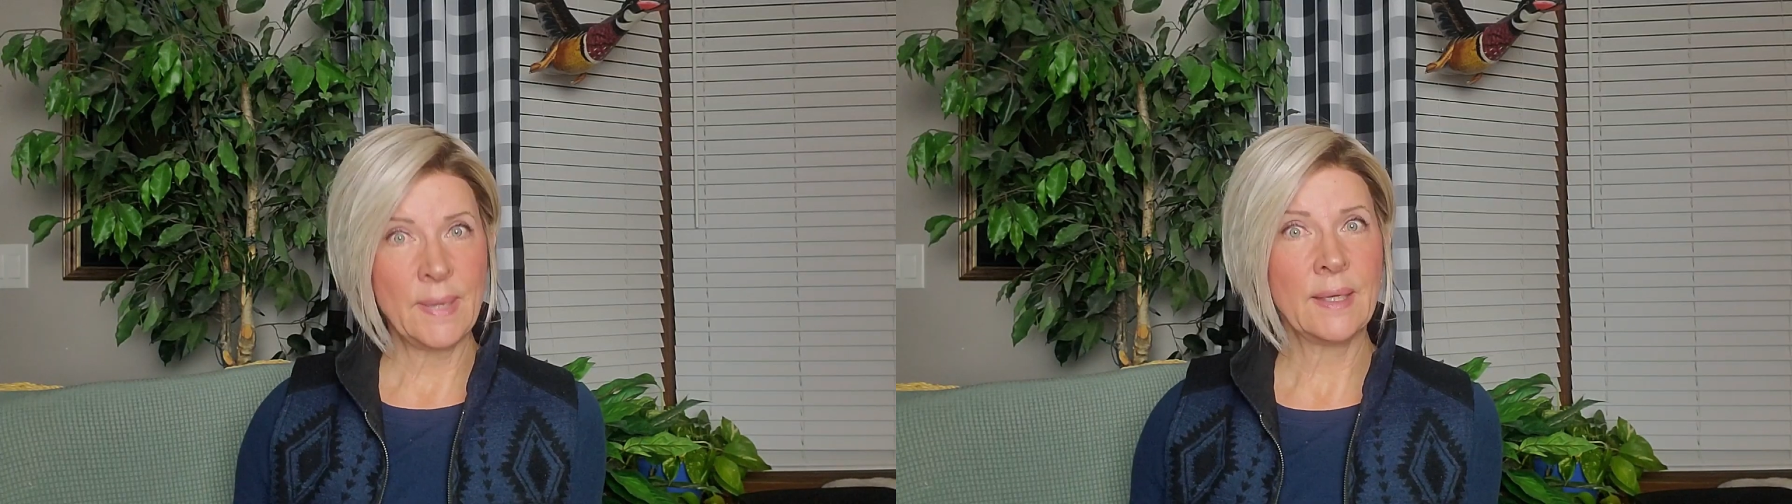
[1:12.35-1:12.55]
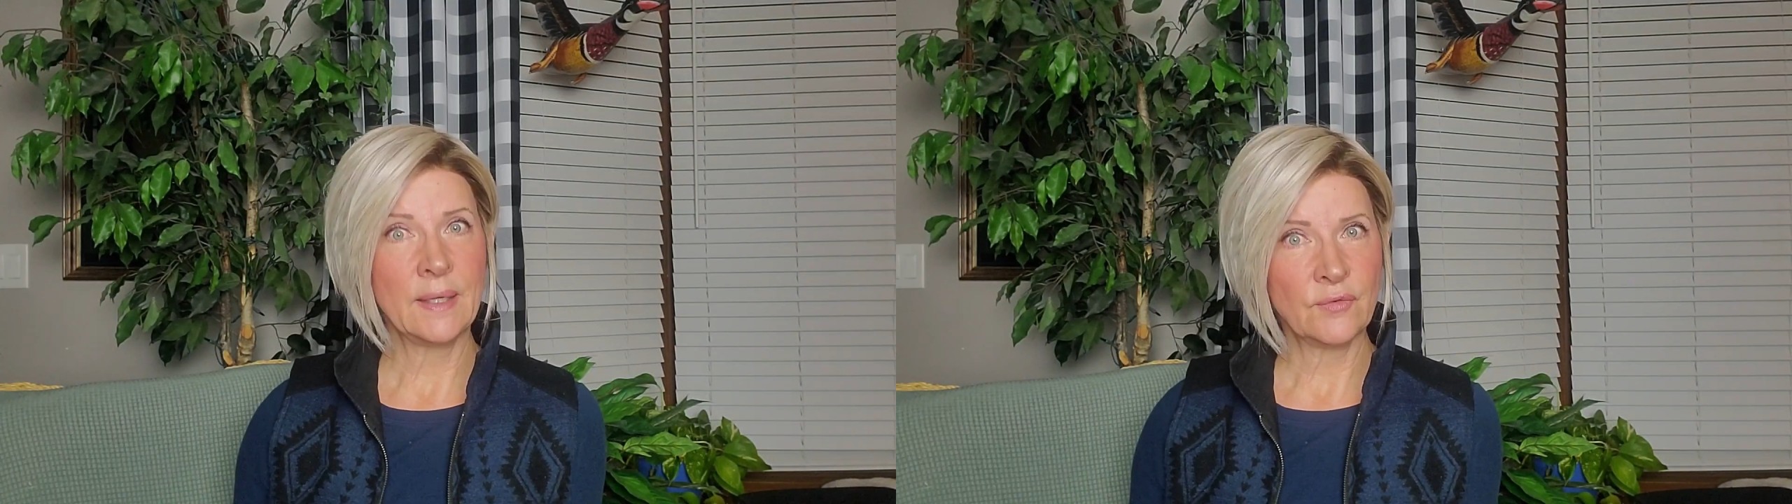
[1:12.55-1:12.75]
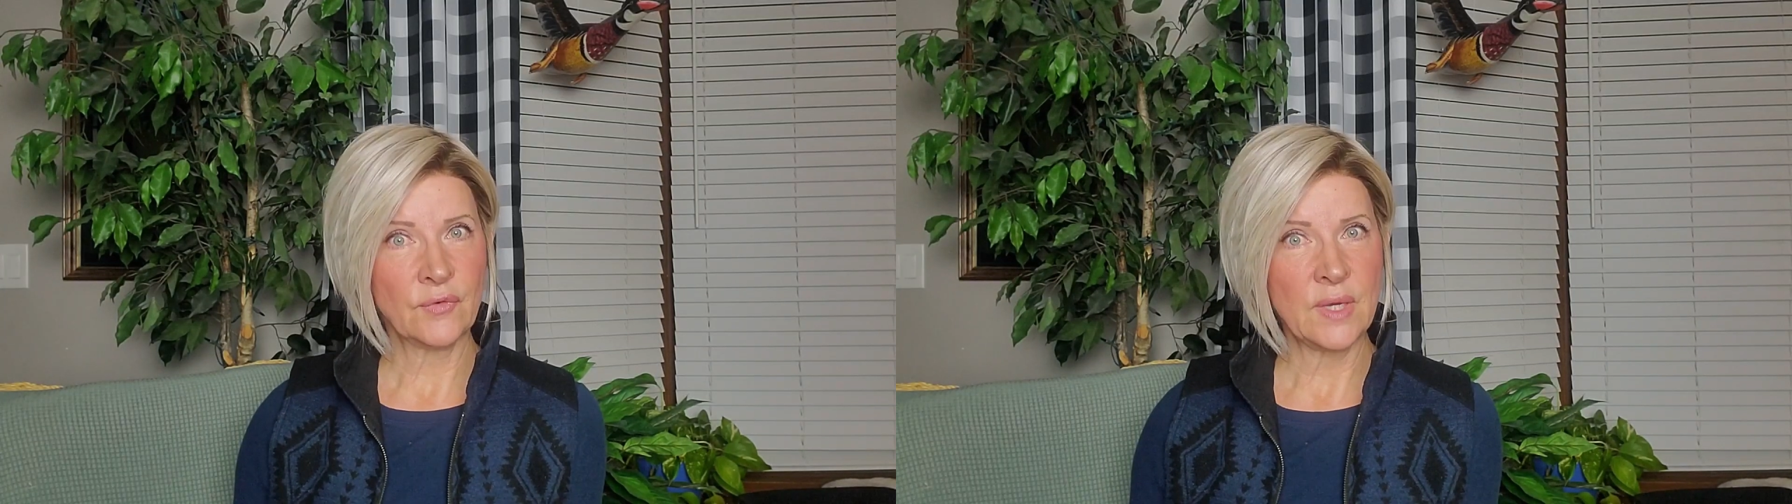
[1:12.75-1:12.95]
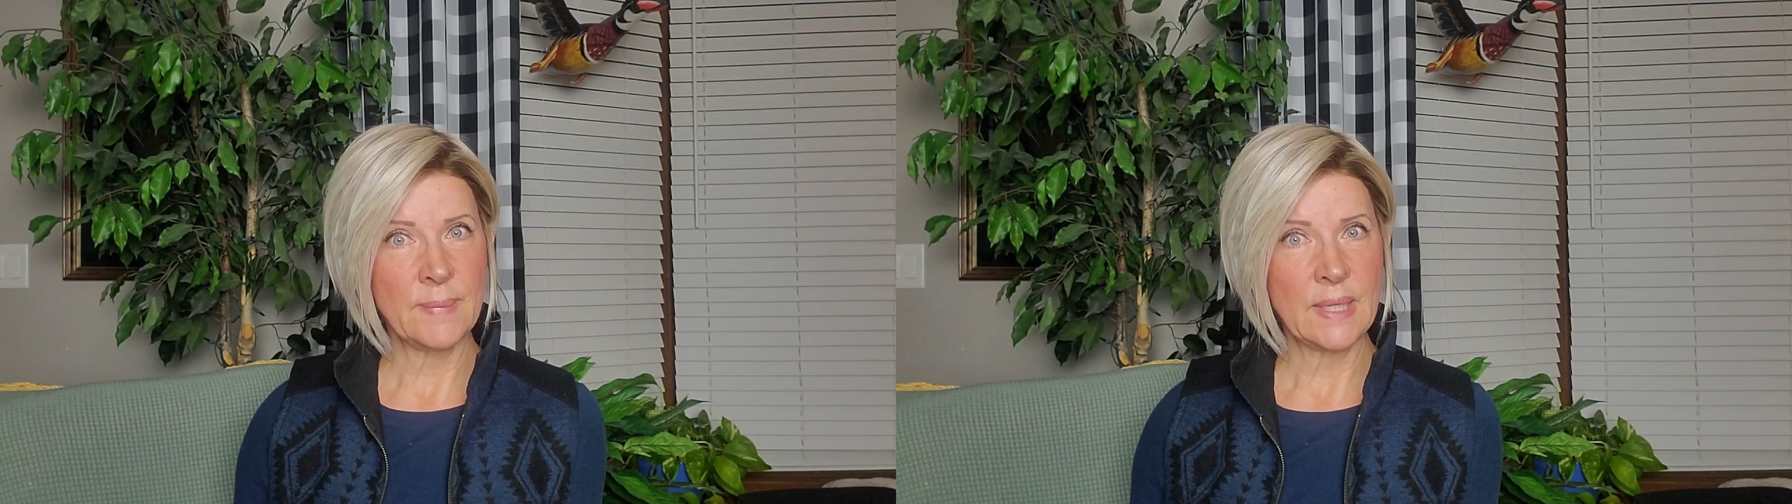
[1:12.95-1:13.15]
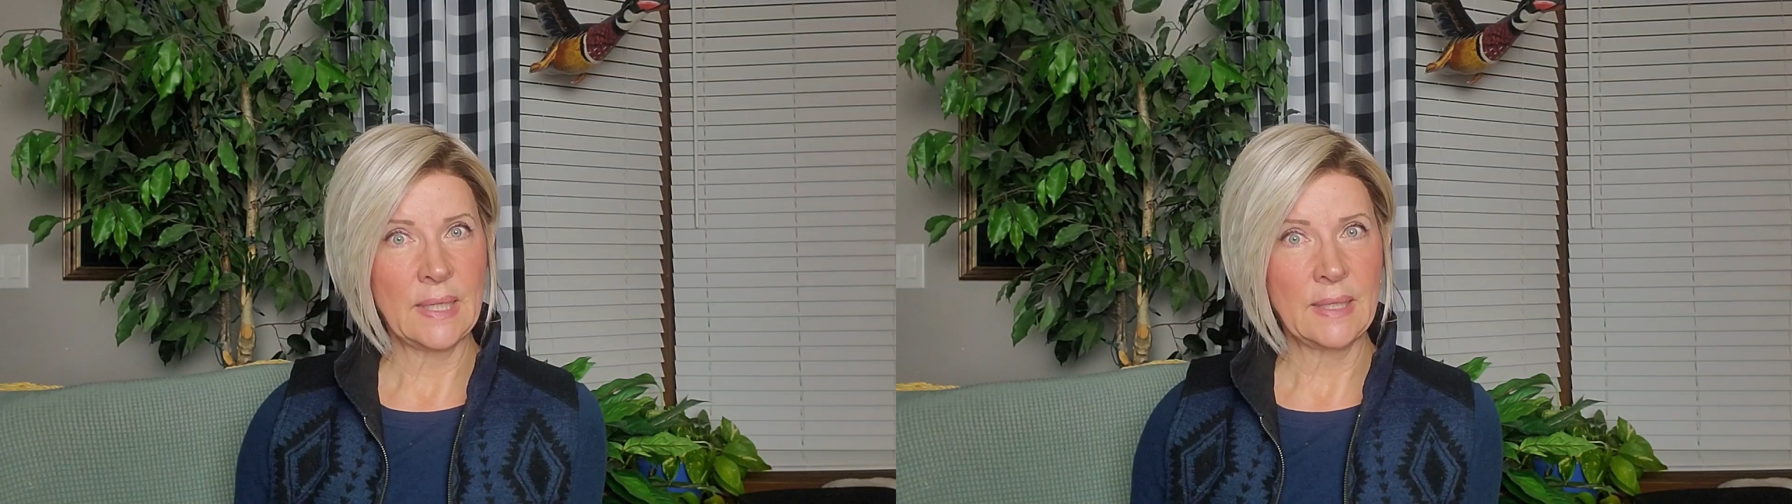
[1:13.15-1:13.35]
making free
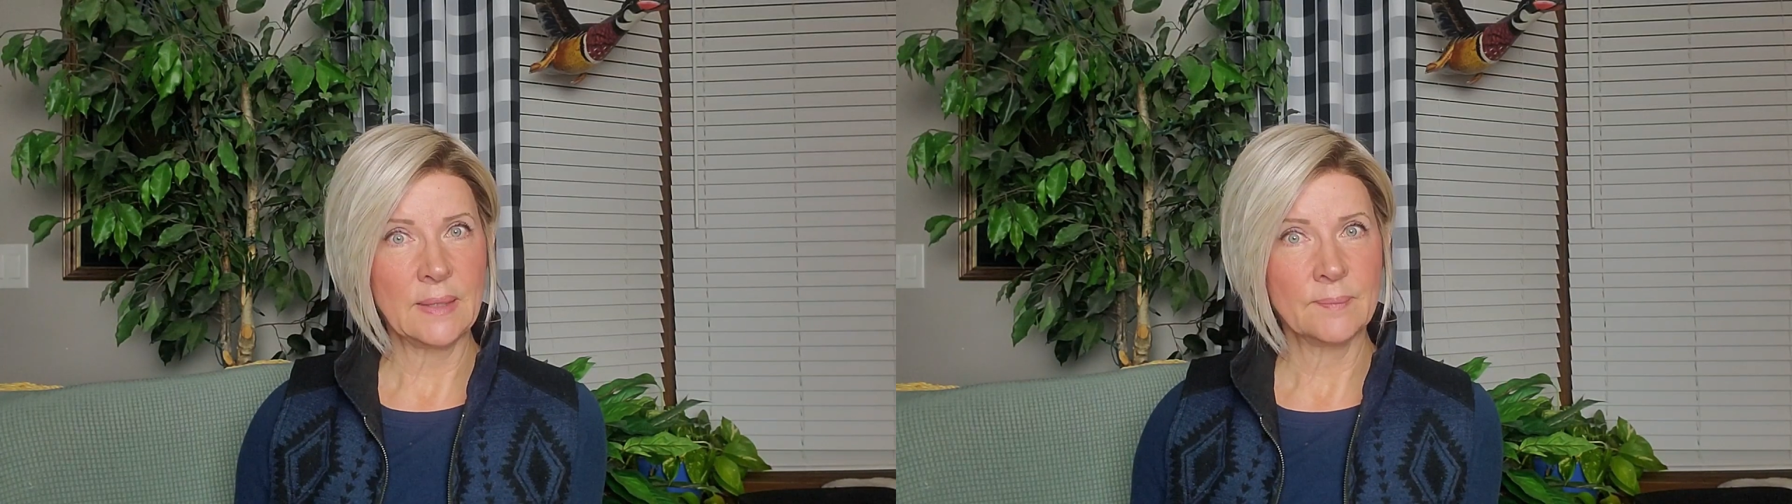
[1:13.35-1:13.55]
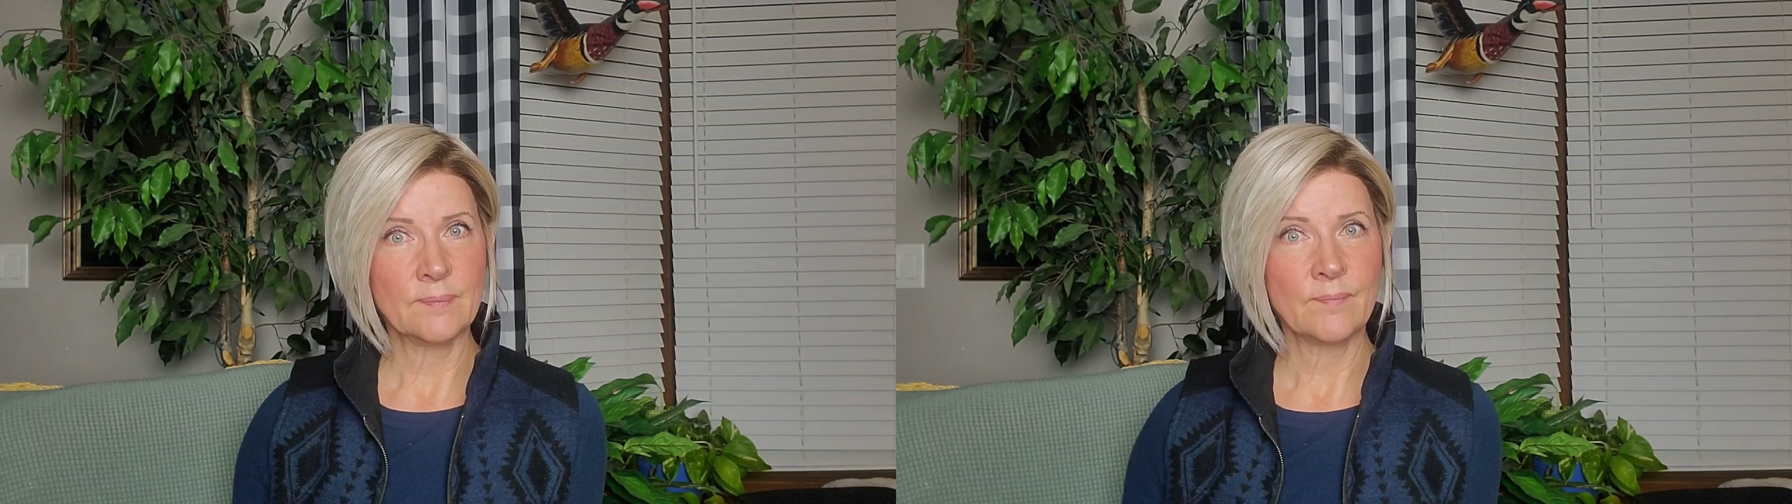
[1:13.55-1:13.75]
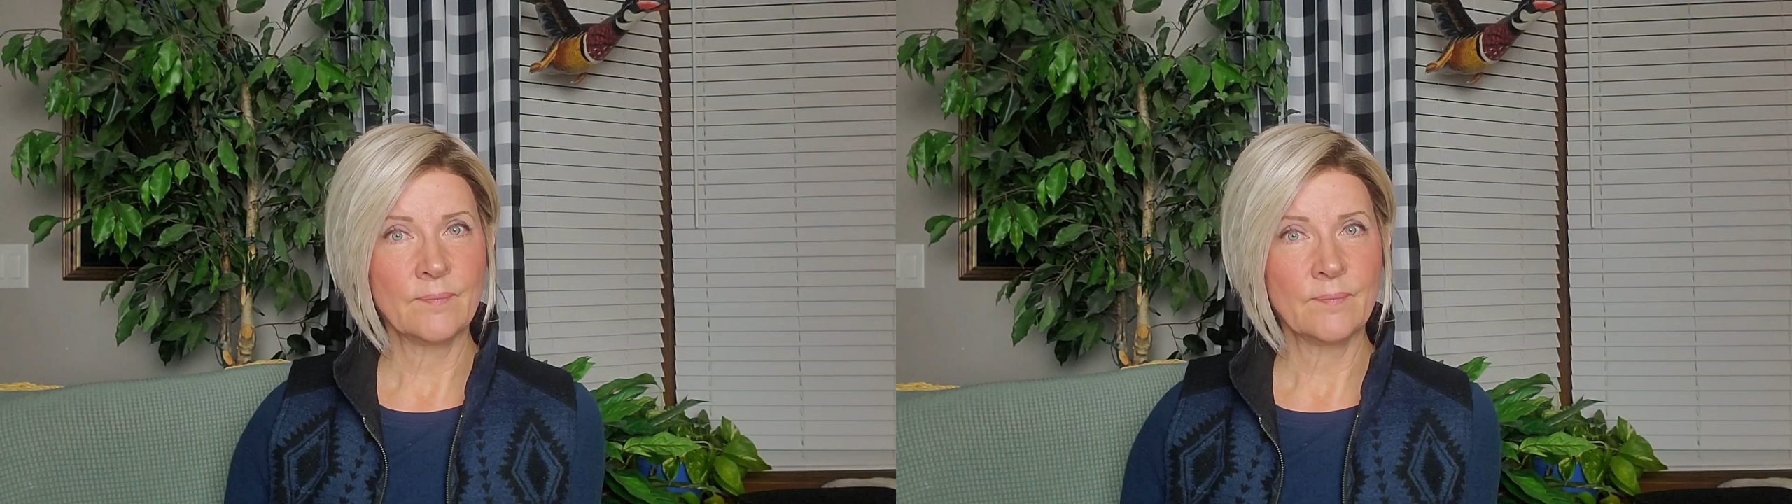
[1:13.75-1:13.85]
money.